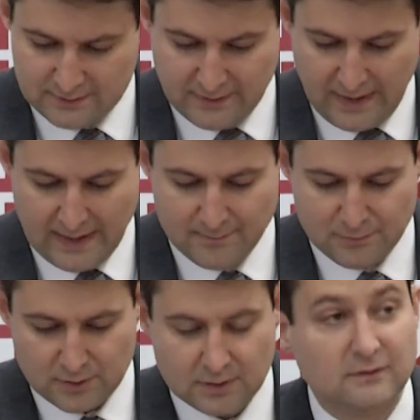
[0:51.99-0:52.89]
The
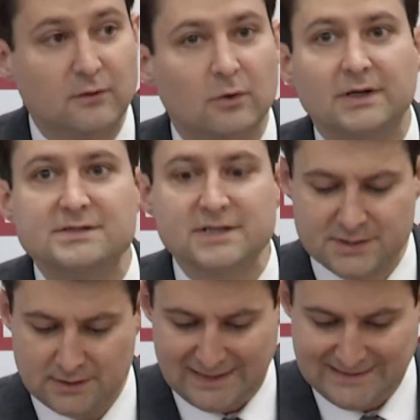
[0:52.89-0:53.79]
Handbook of
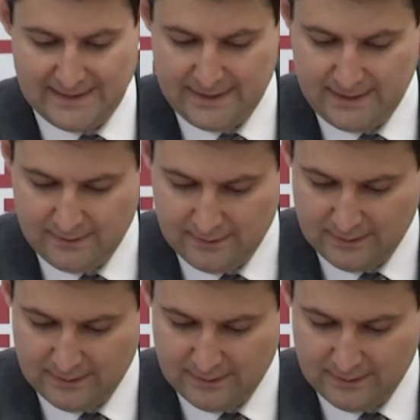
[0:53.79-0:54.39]
Organizational Identity,